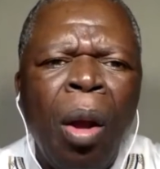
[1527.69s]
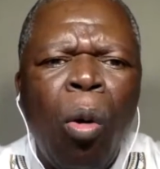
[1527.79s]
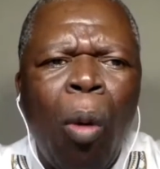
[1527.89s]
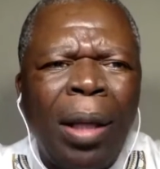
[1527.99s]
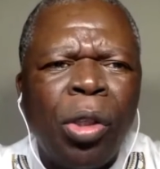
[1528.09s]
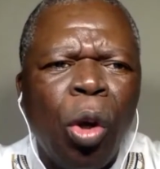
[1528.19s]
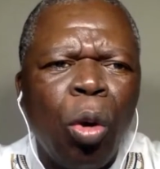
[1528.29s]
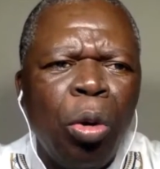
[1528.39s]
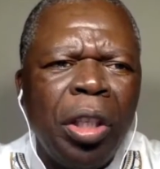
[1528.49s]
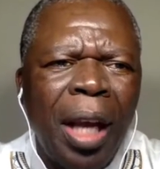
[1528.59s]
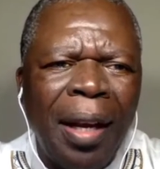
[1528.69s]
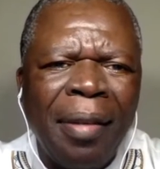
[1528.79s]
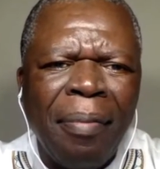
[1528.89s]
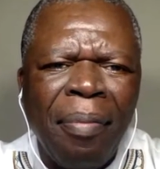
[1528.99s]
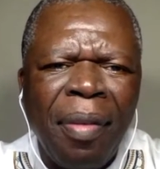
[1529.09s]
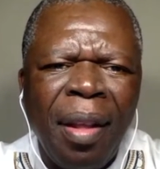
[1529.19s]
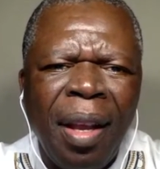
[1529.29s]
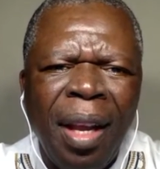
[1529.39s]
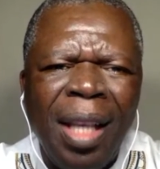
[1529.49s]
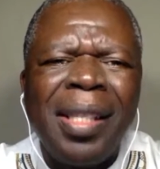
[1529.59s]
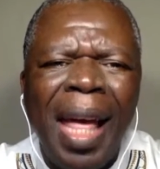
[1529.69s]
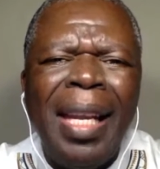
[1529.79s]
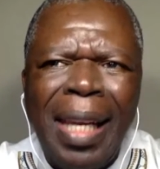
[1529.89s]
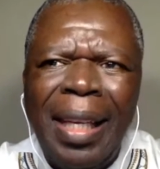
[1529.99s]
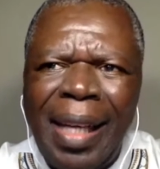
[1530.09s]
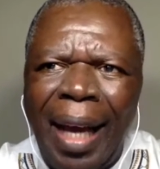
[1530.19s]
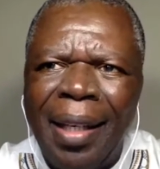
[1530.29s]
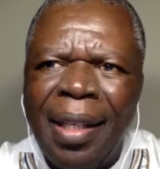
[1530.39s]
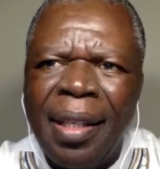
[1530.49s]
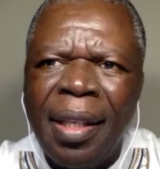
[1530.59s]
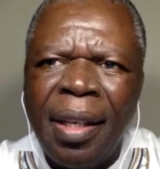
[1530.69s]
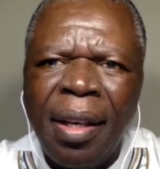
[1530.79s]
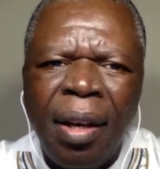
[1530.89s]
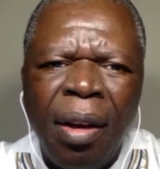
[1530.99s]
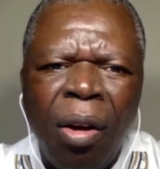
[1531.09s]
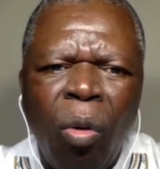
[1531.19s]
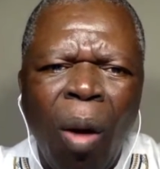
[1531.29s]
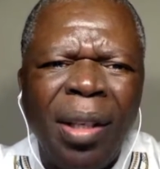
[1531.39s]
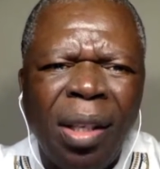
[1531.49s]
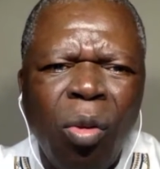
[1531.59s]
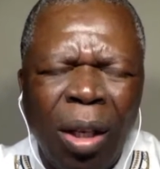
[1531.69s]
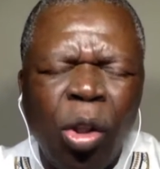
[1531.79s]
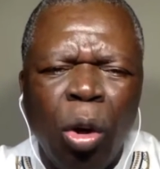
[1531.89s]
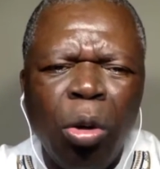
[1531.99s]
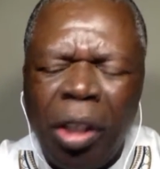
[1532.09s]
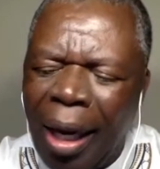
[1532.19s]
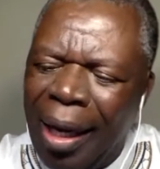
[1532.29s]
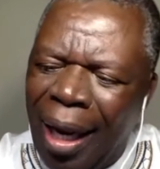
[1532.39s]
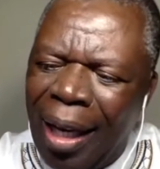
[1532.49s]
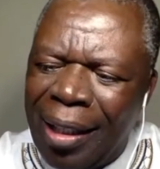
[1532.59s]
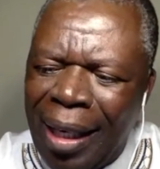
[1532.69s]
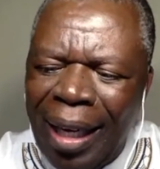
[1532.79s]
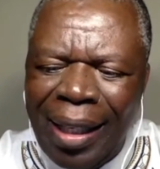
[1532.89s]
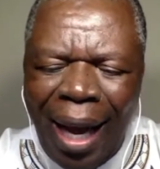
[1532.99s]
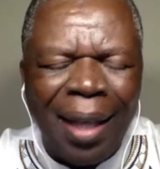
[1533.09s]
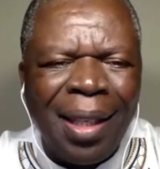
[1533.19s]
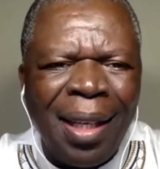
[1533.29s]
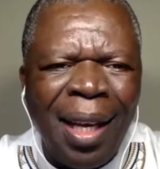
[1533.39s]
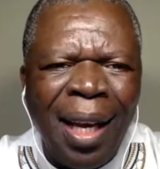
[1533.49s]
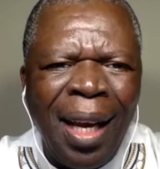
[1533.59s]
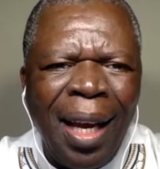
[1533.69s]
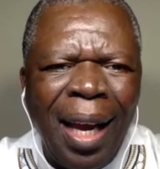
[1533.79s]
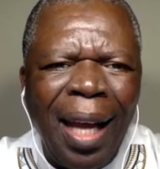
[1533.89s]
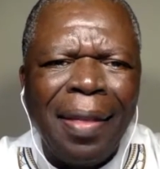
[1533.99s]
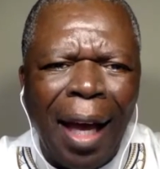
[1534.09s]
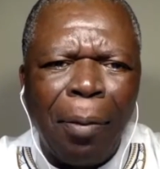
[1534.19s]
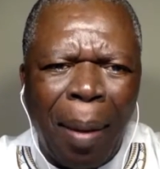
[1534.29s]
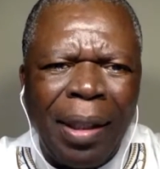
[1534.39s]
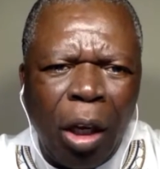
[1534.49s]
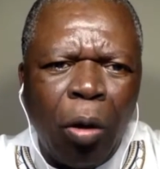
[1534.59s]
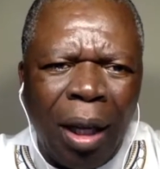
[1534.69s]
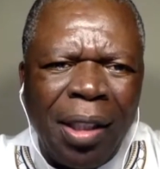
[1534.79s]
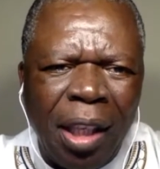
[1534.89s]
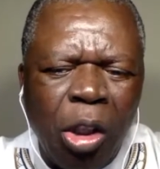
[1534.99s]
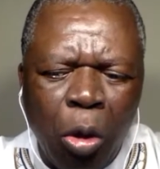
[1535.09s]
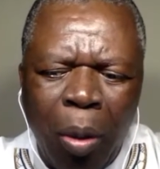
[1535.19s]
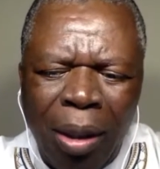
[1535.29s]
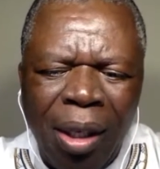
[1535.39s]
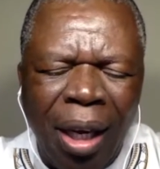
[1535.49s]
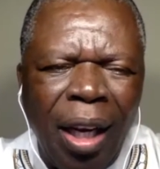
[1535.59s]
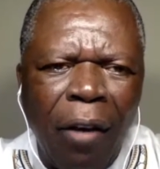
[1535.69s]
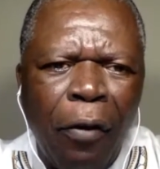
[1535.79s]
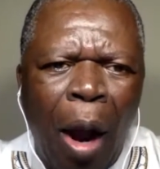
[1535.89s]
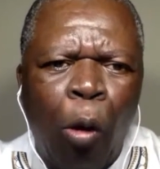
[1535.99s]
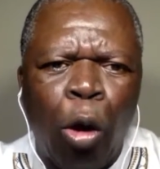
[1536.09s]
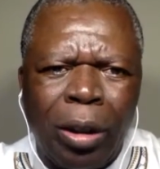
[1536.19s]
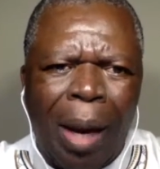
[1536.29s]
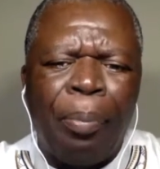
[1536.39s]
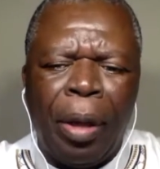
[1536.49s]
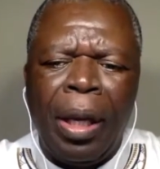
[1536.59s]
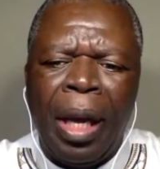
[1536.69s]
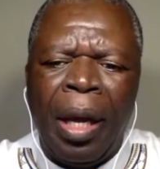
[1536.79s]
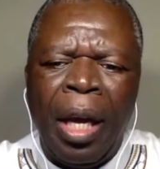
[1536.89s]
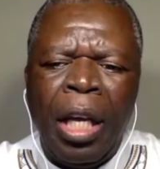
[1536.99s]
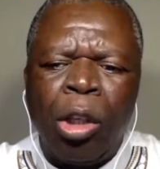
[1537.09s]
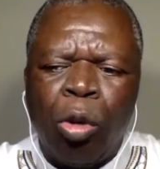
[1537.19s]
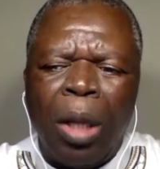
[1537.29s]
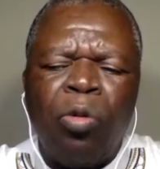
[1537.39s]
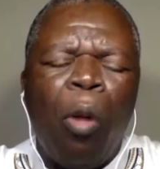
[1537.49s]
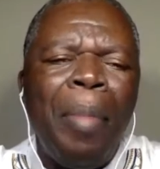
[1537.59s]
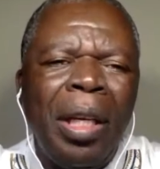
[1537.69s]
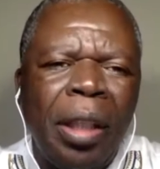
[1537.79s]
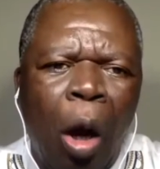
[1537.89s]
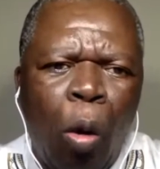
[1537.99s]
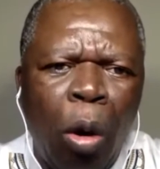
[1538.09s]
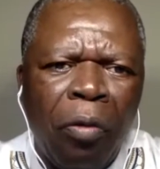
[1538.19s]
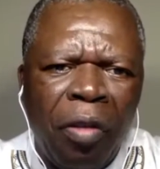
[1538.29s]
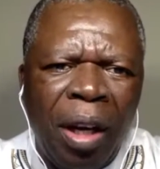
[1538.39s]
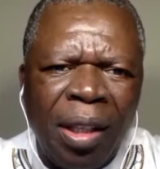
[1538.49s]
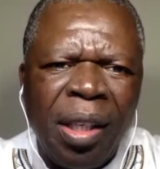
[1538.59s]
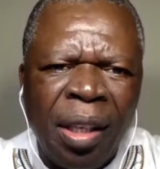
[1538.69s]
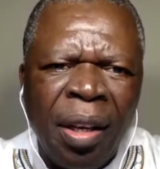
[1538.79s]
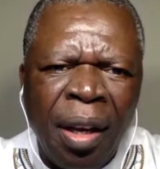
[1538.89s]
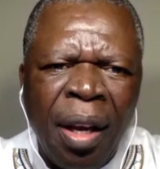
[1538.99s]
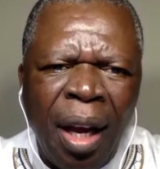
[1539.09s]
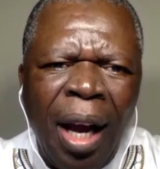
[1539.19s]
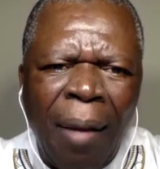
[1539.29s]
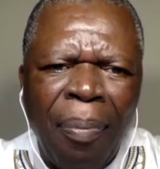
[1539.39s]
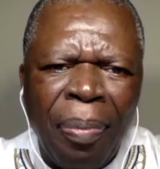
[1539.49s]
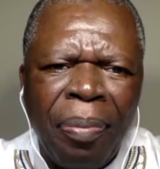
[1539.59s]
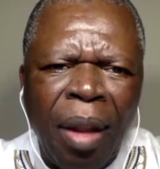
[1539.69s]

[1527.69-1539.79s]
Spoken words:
What solution is then needed? What solution is needed in that particular situation? If you are caught up in a transformational conflict, um,